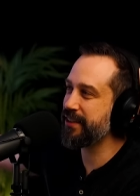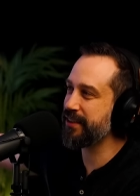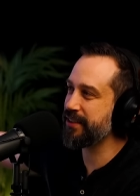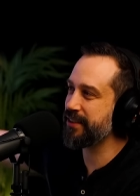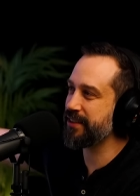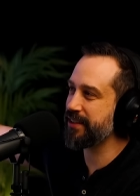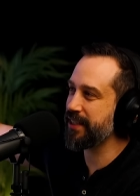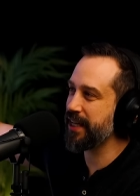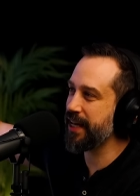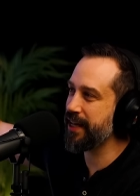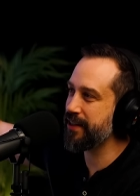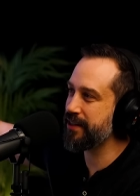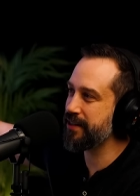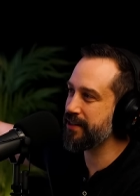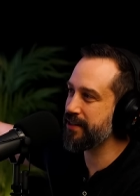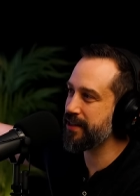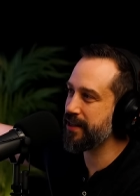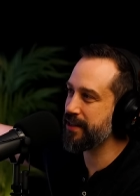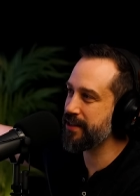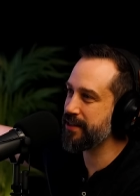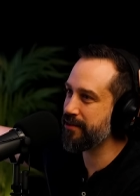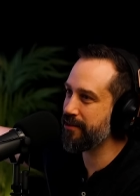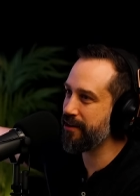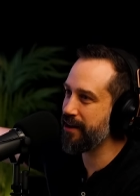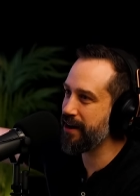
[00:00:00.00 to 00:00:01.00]
it descends
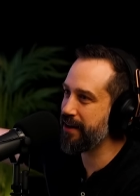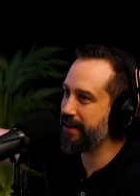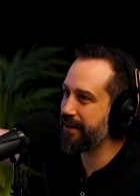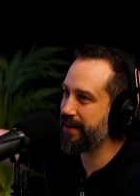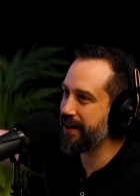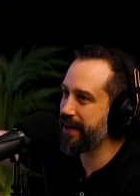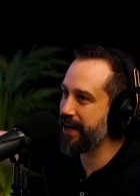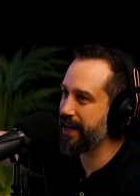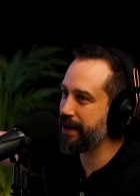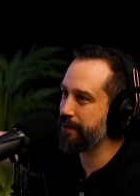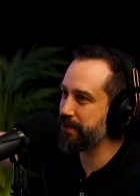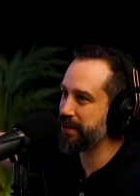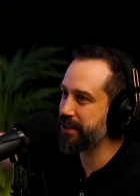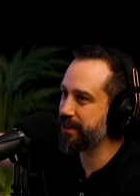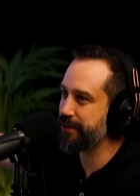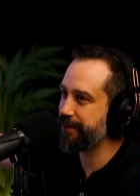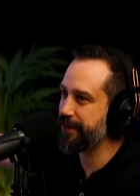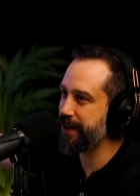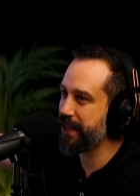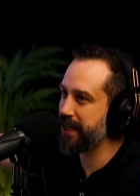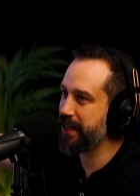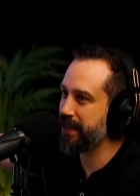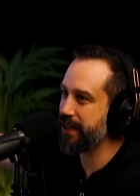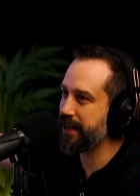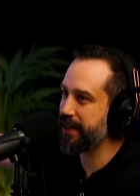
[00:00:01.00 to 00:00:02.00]
into our
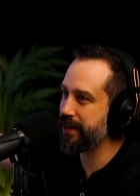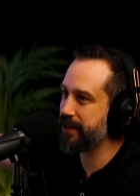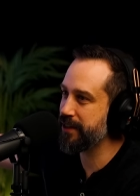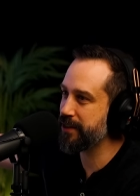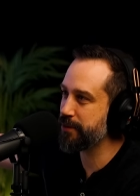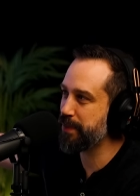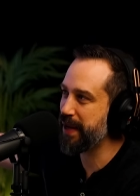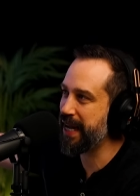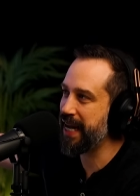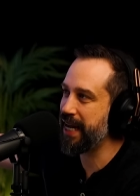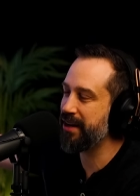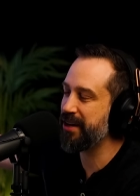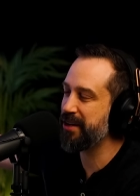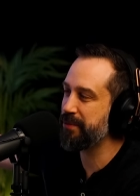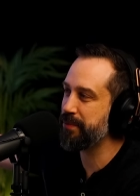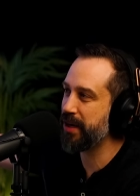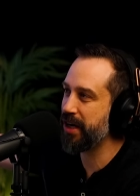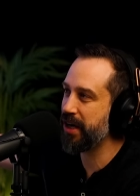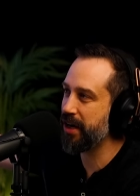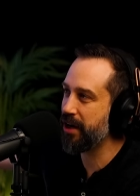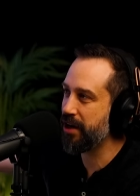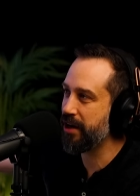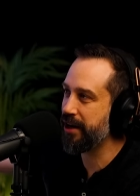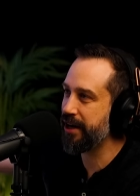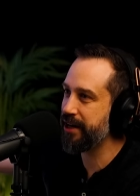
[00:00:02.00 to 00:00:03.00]
atmosphere and it's powered
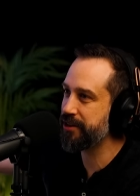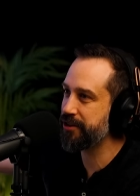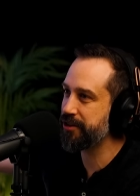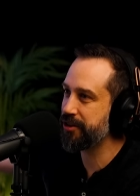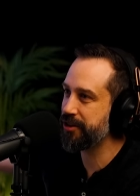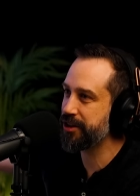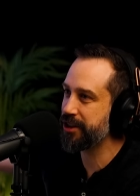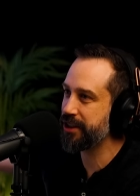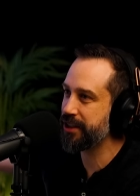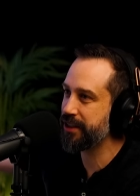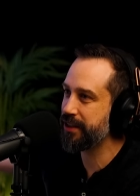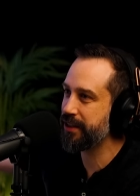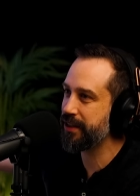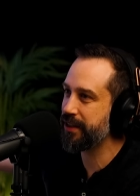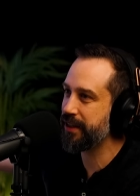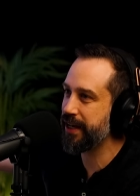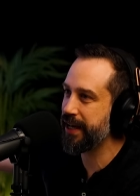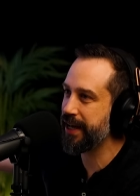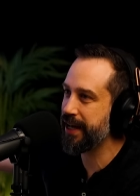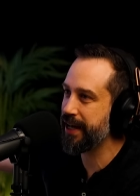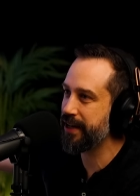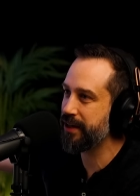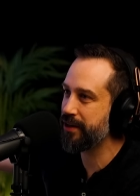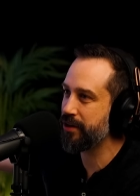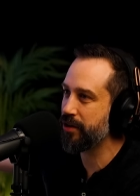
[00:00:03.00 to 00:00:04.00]
by hydrogen
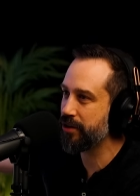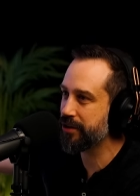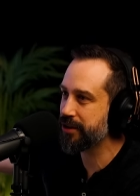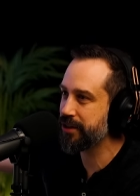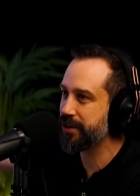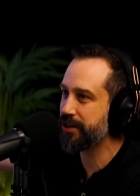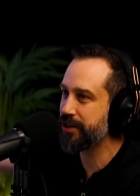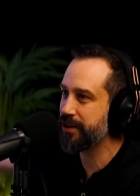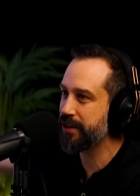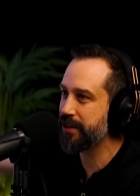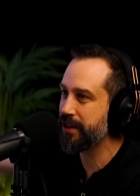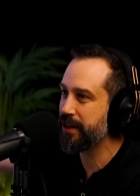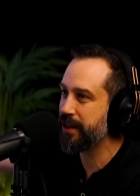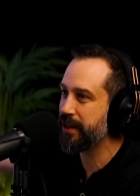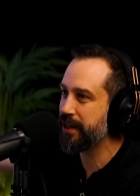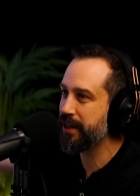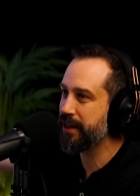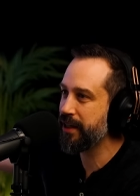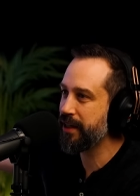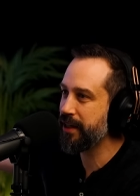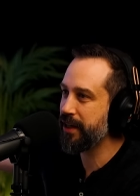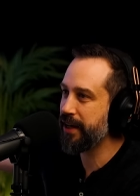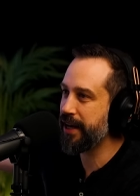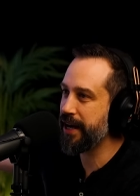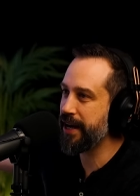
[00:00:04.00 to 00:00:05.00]
and oxygen
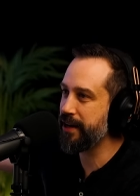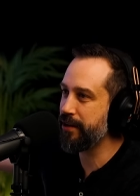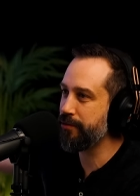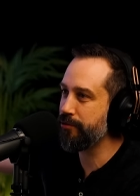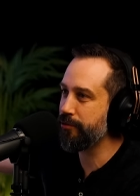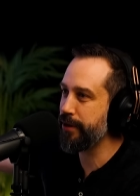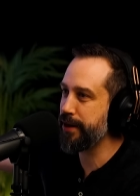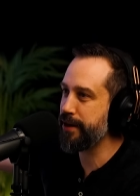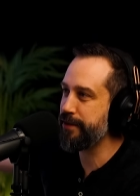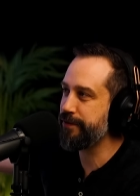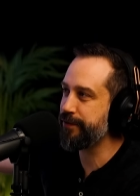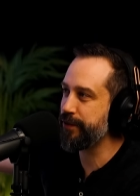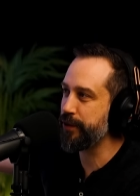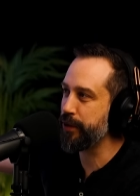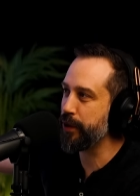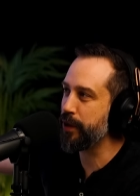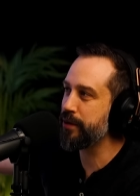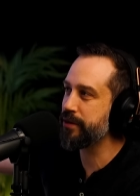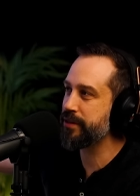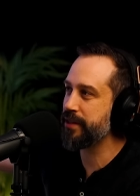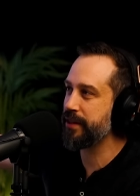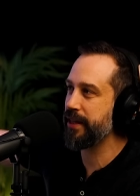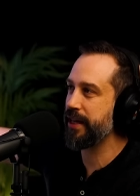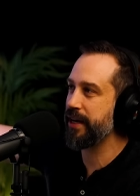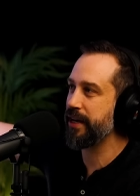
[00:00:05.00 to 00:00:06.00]
and it
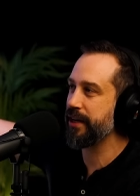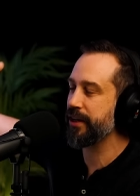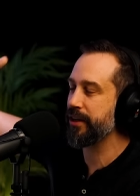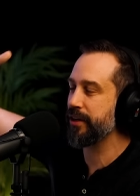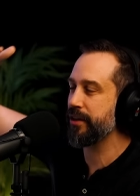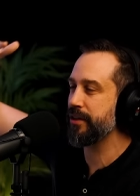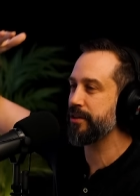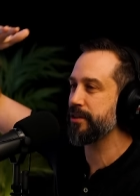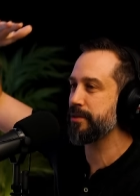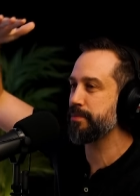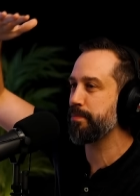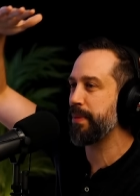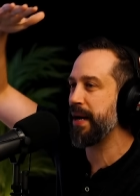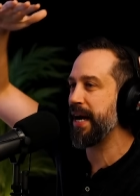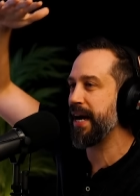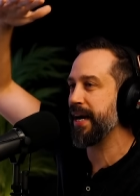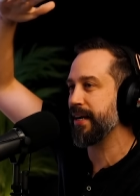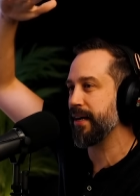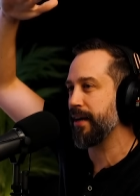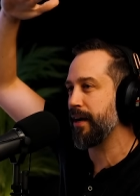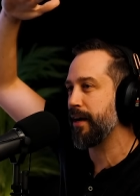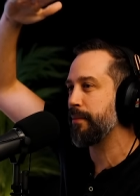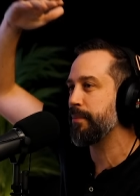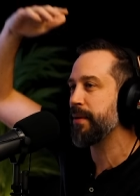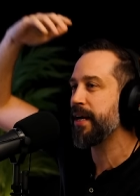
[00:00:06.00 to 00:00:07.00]
refuels and then it goes
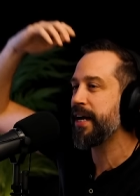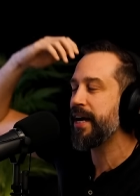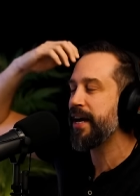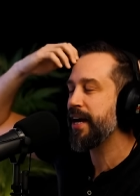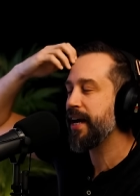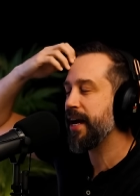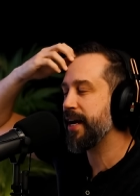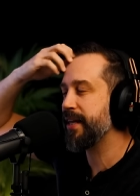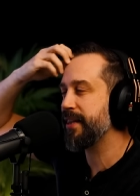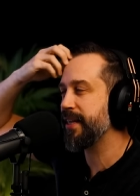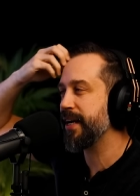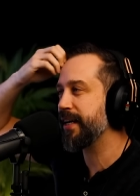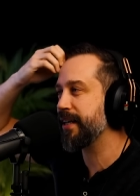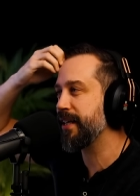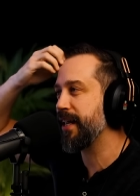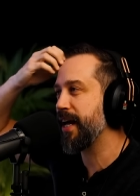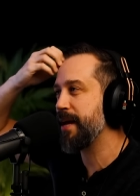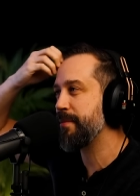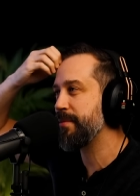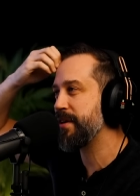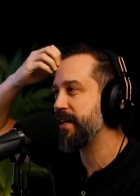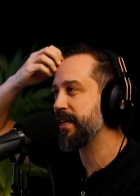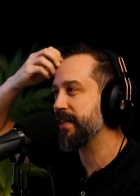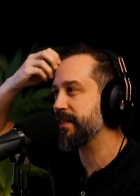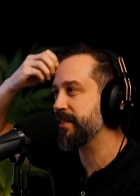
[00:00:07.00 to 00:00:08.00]
back up. And they
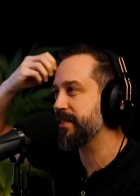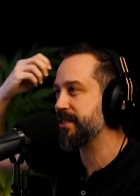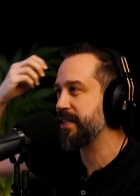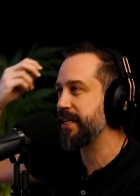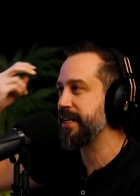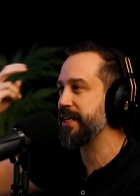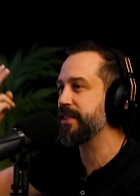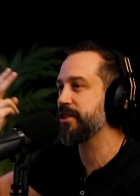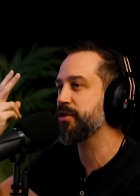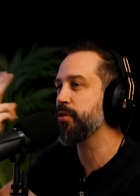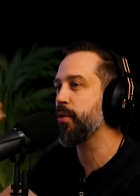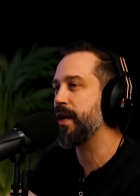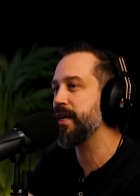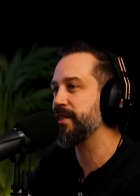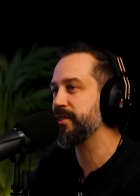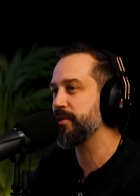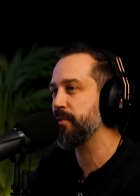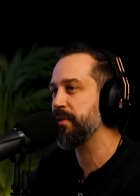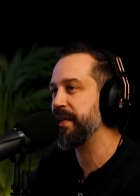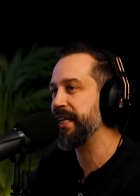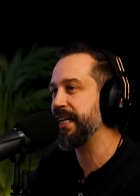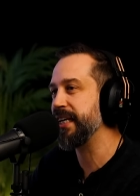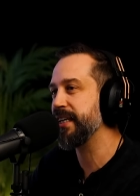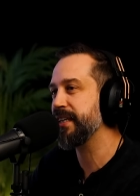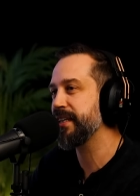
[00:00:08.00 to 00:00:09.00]
claim you can see it twice
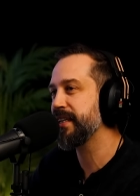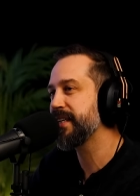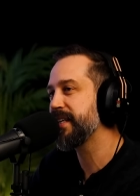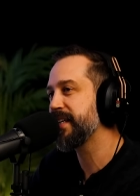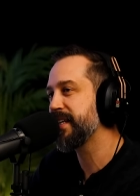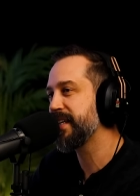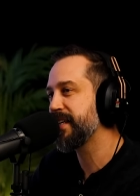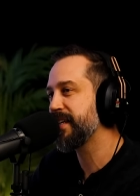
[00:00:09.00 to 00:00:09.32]
a week.